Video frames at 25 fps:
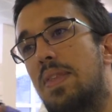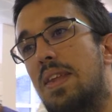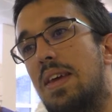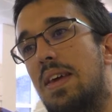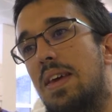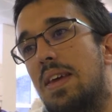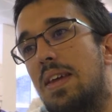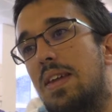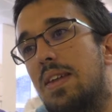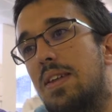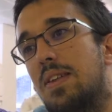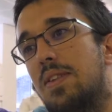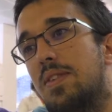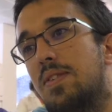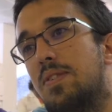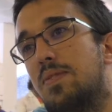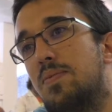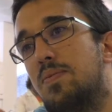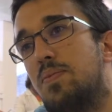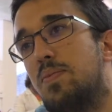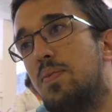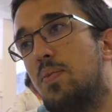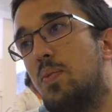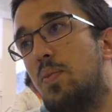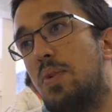And
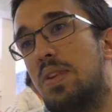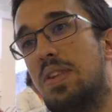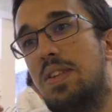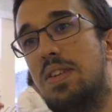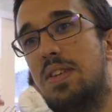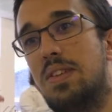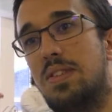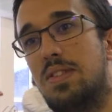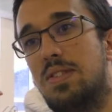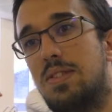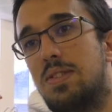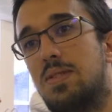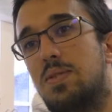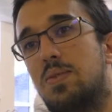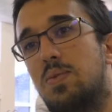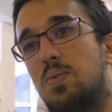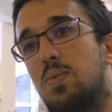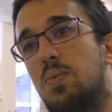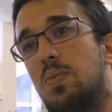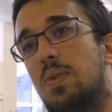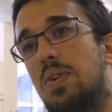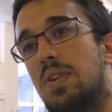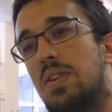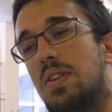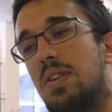with this
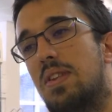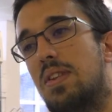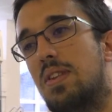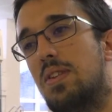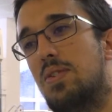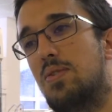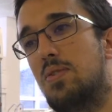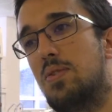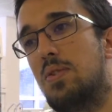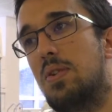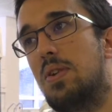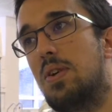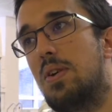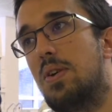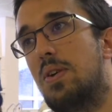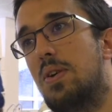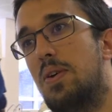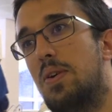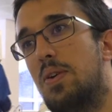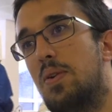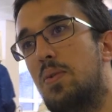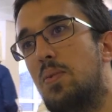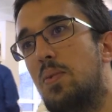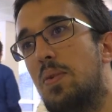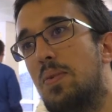
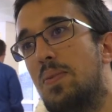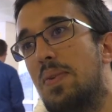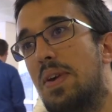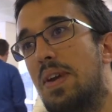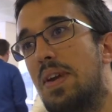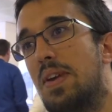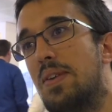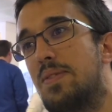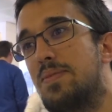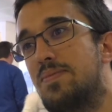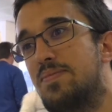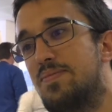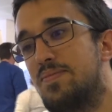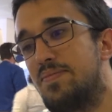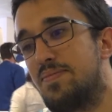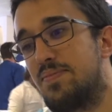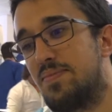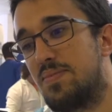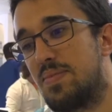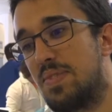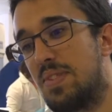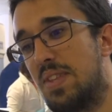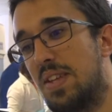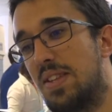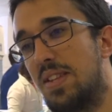we may
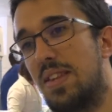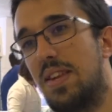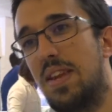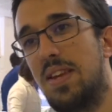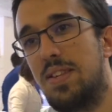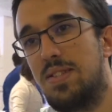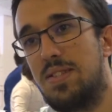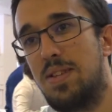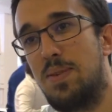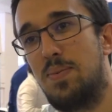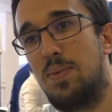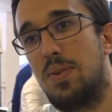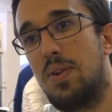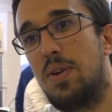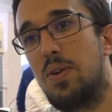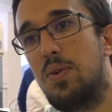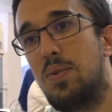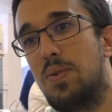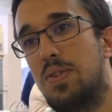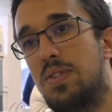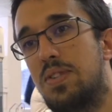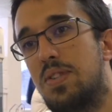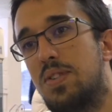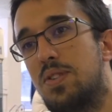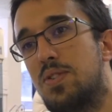take the next step in our
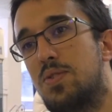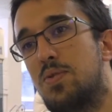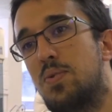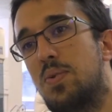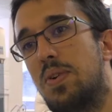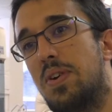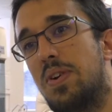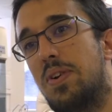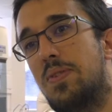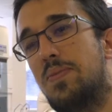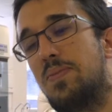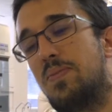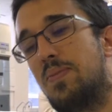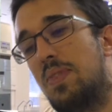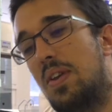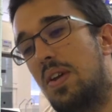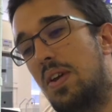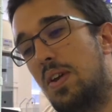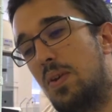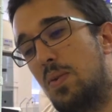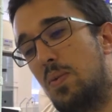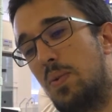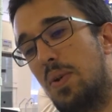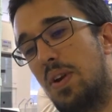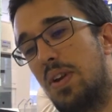research where
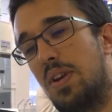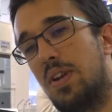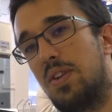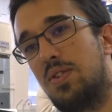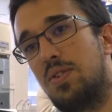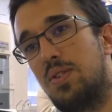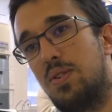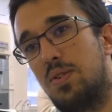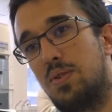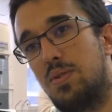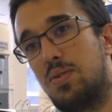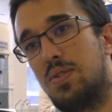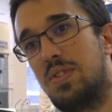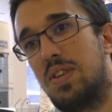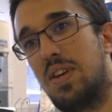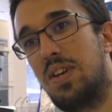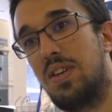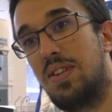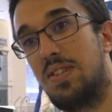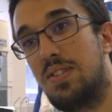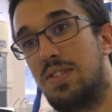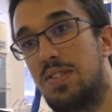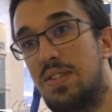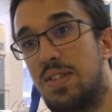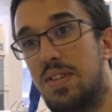we can actually do
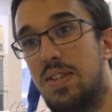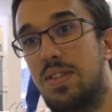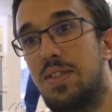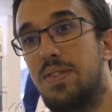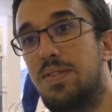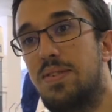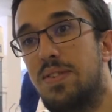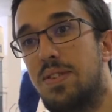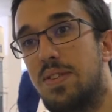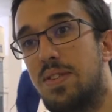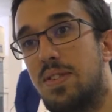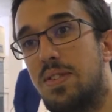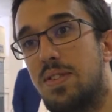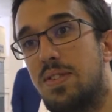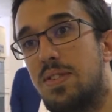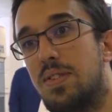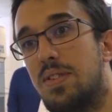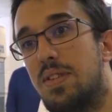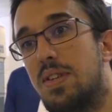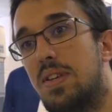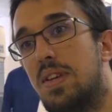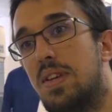science in the field.